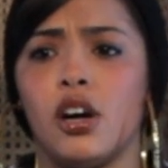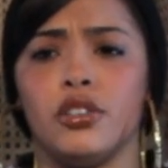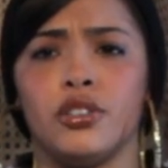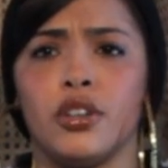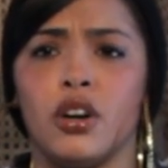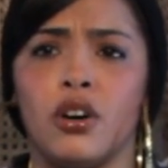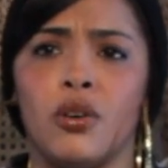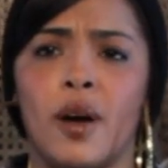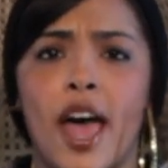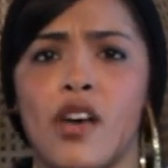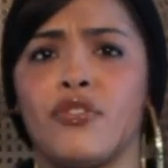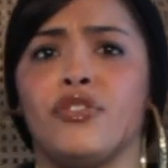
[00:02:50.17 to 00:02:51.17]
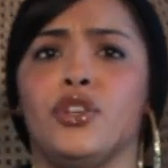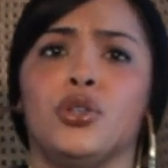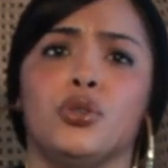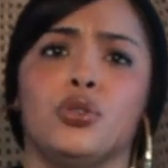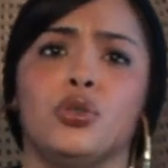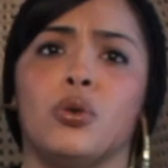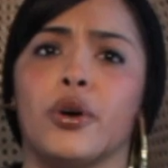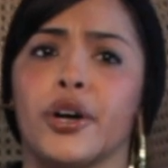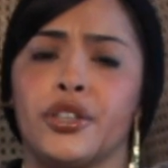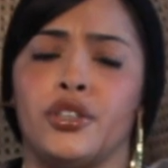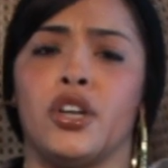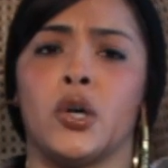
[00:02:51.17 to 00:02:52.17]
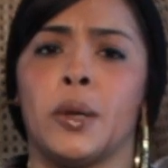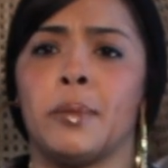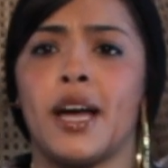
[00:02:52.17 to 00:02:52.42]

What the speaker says: F you, or, I'm